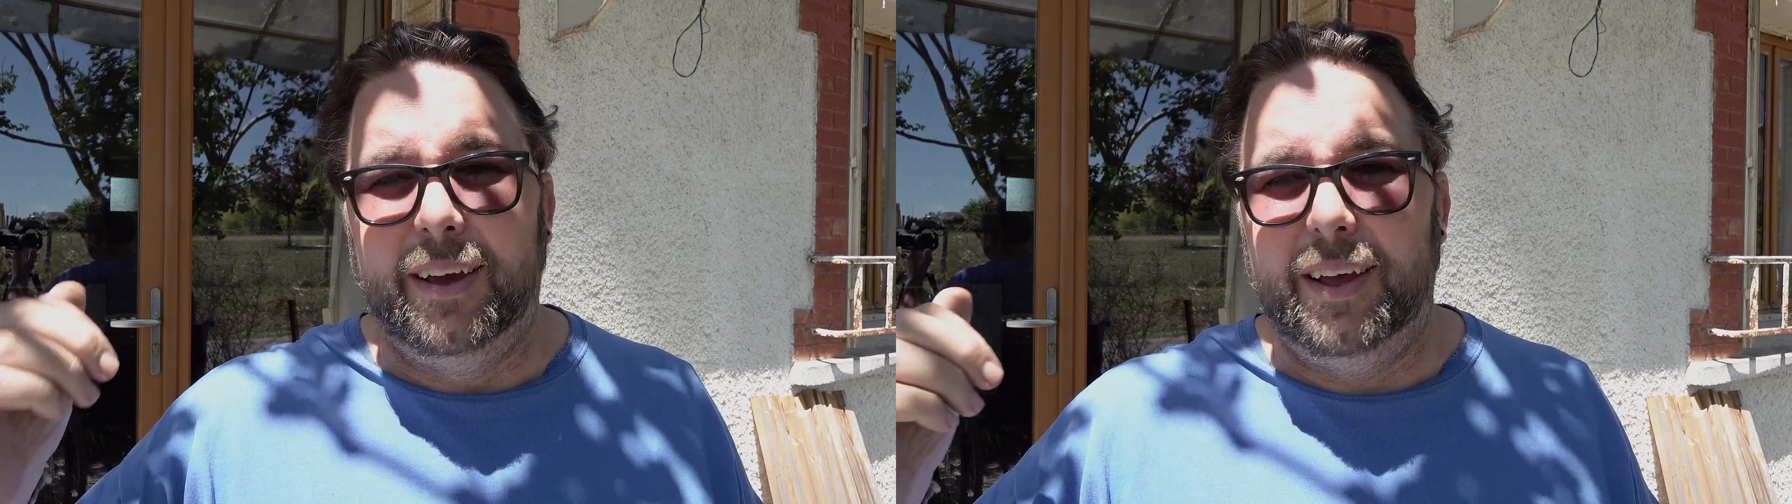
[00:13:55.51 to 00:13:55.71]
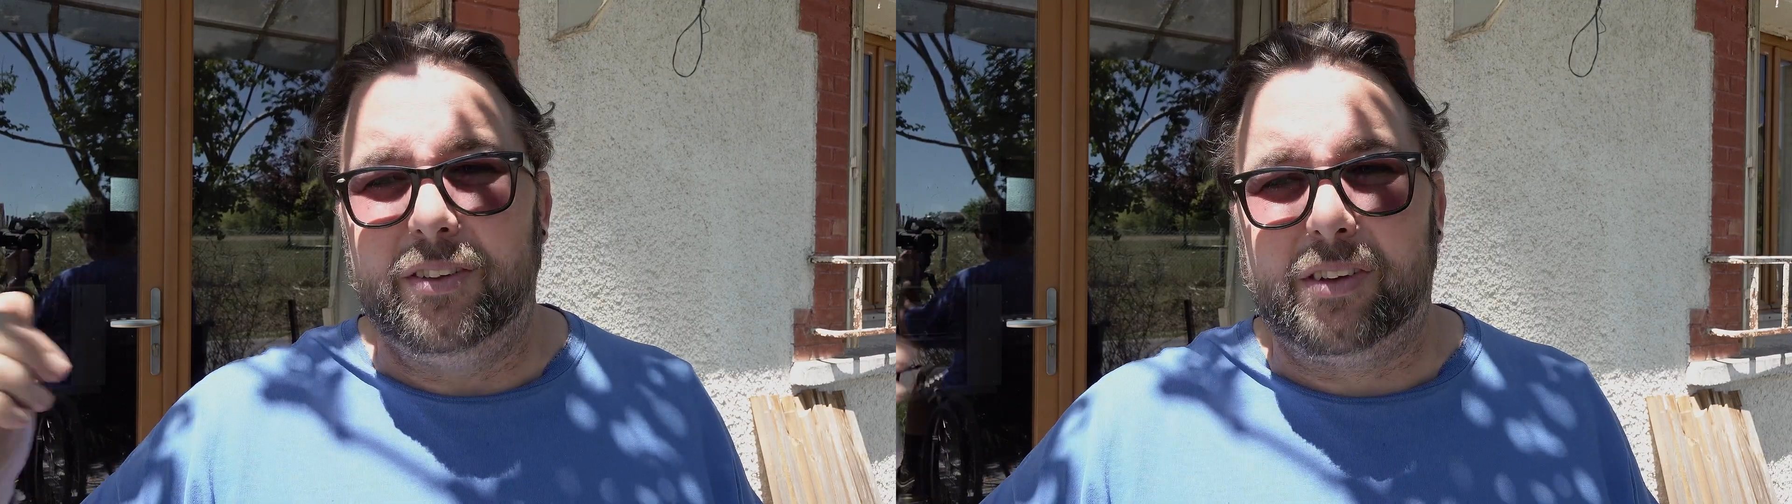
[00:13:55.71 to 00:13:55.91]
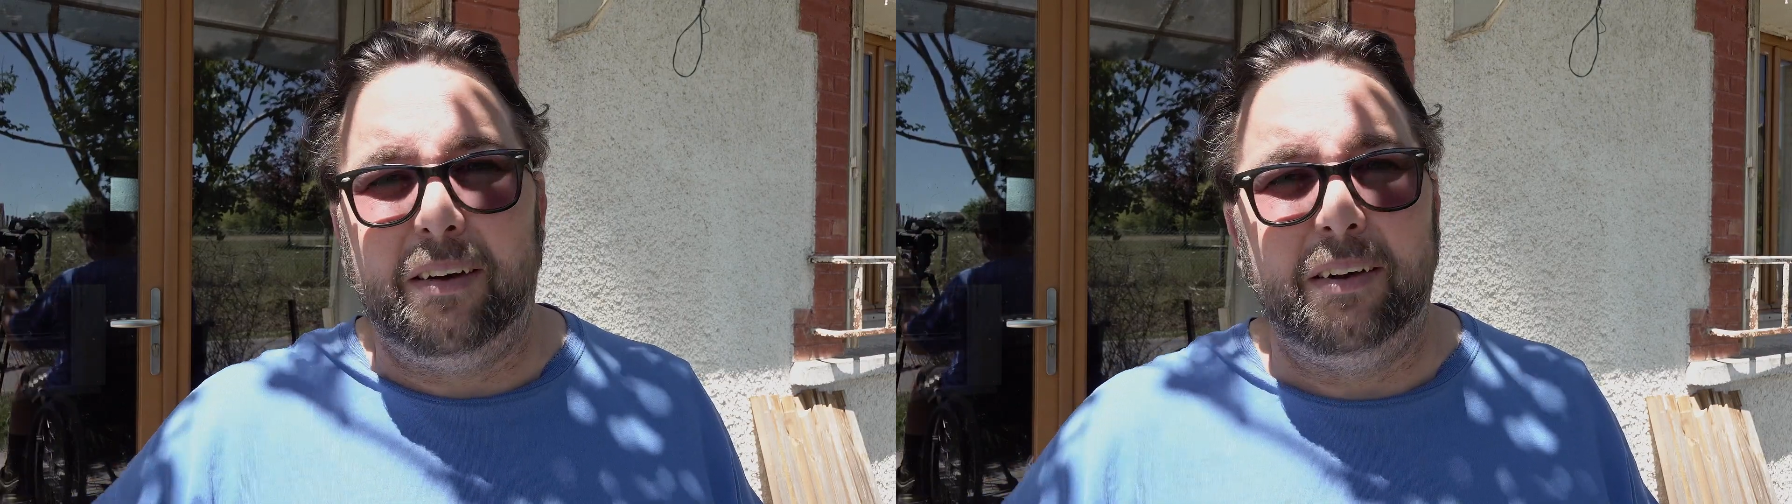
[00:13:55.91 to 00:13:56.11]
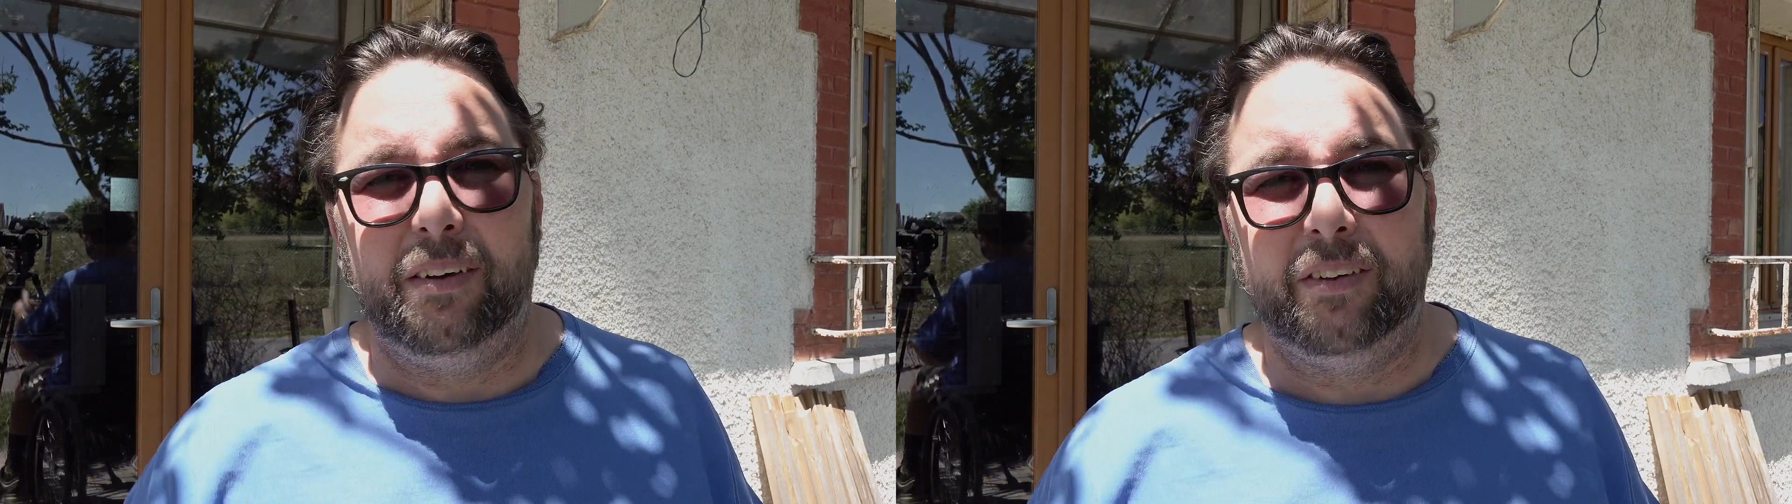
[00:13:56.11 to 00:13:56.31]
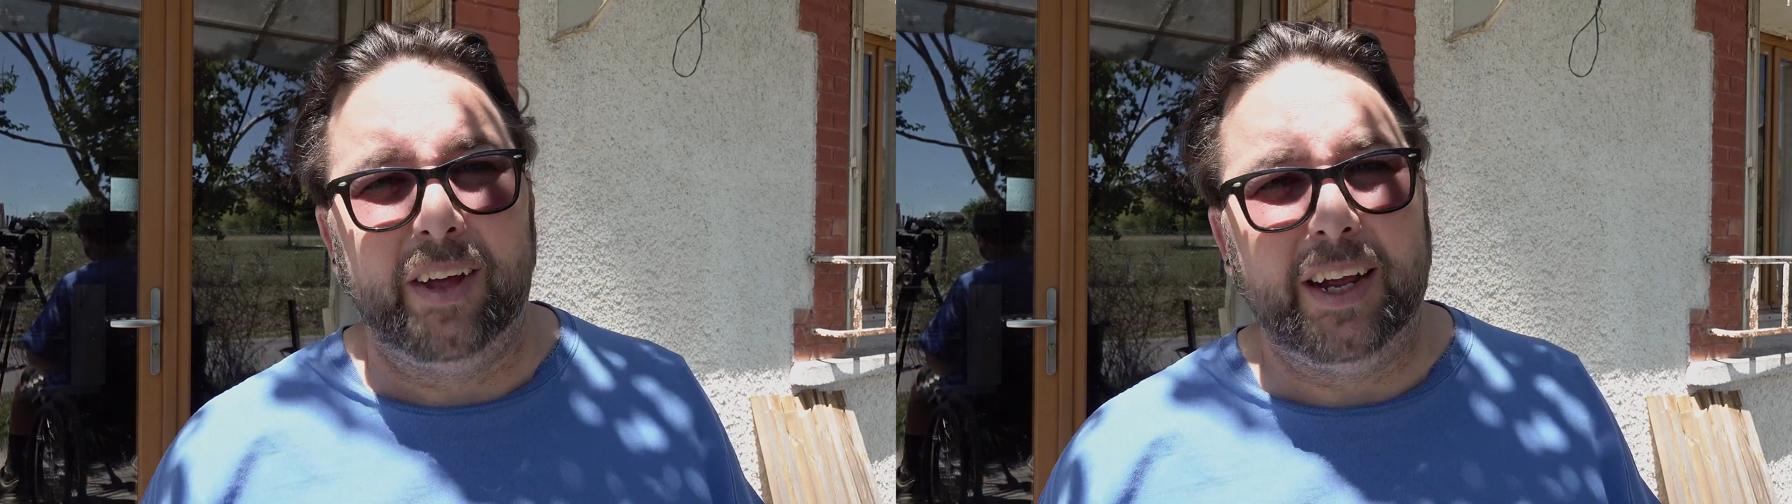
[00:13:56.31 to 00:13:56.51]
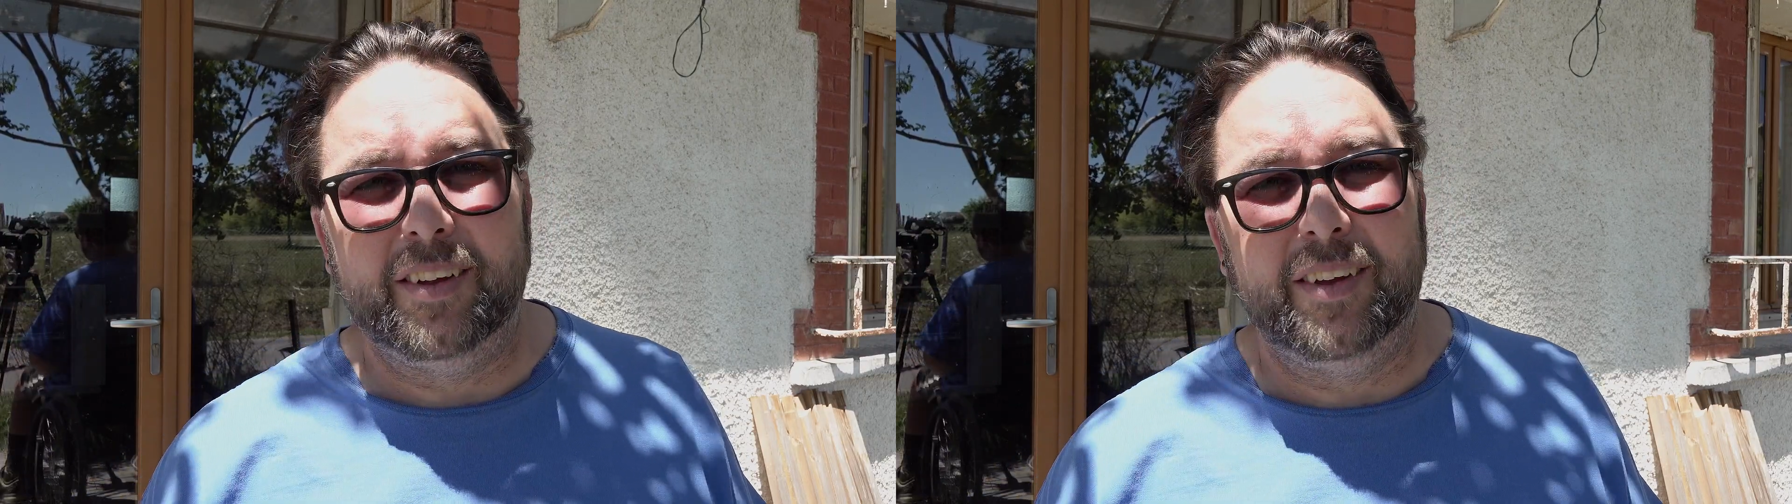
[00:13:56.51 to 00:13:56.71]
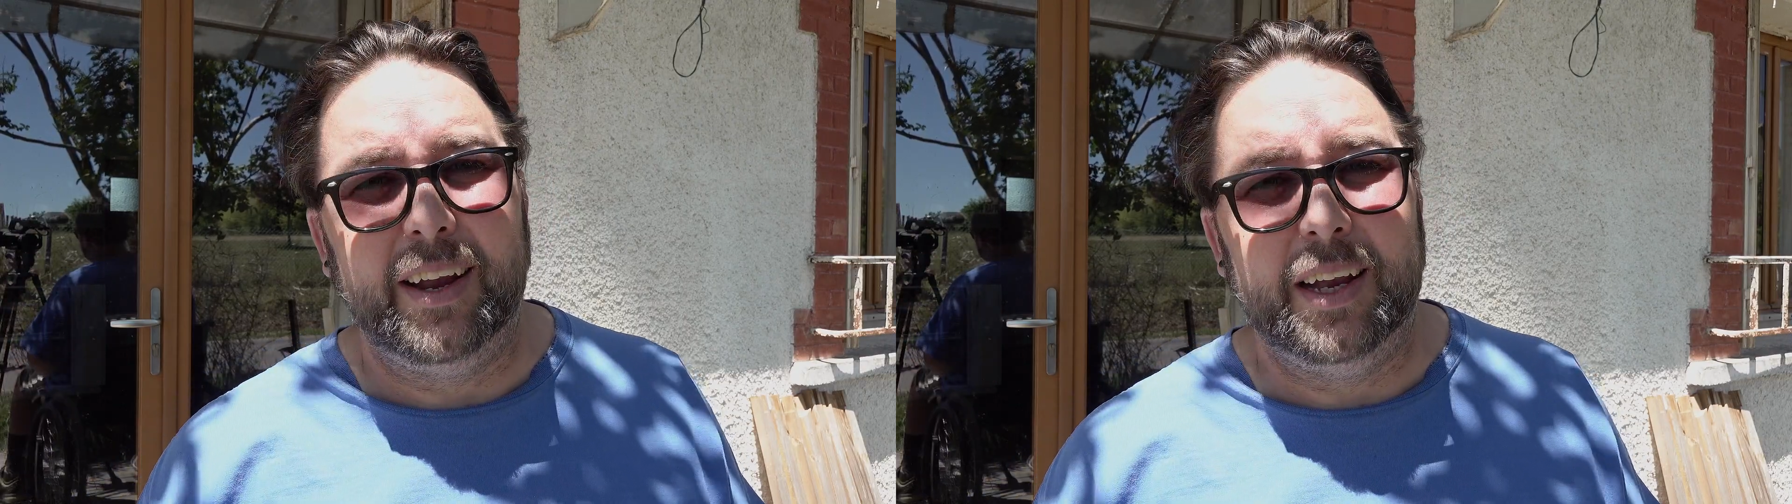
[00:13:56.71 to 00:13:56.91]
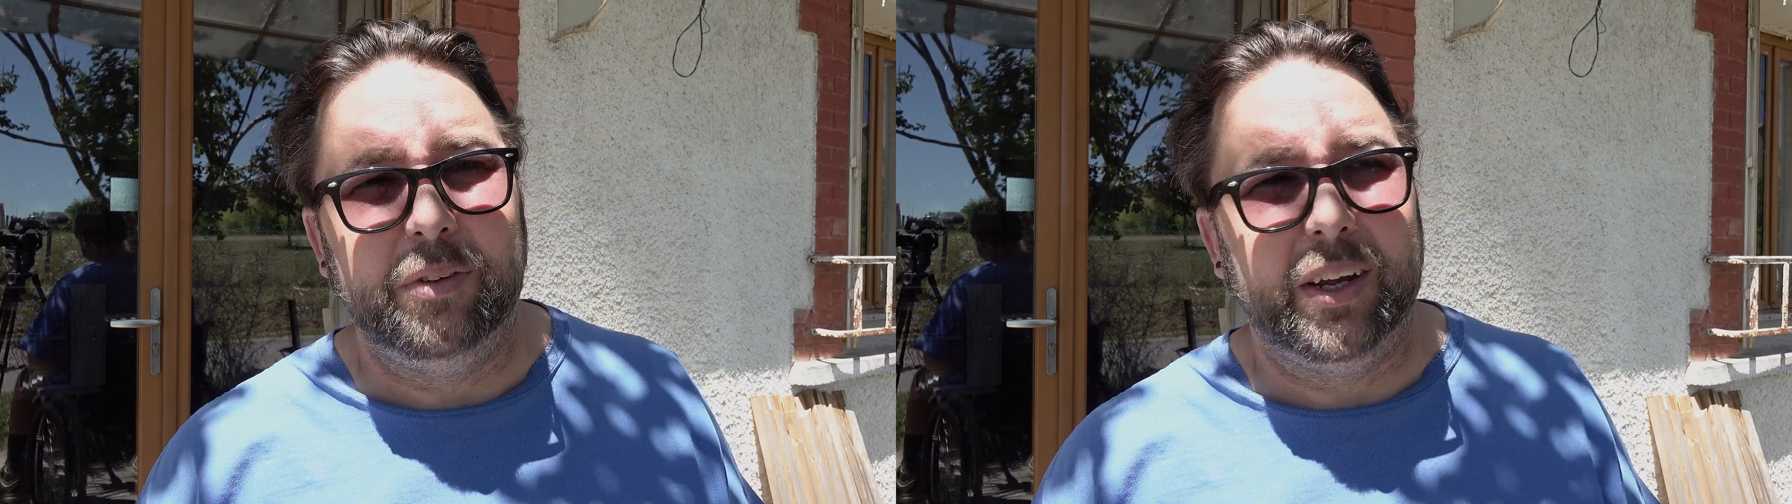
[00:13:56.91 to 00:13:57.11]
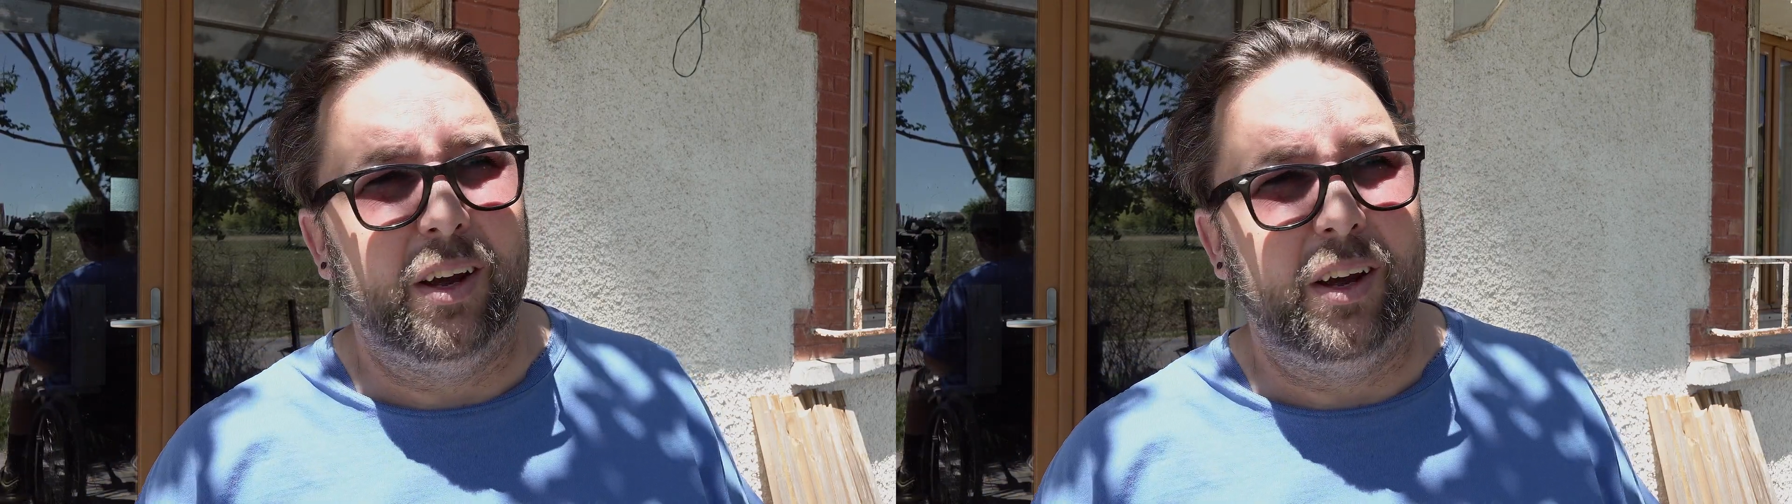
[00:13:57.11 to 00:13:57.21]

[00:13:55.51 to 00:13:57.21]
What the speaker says: It's going on day-to-day living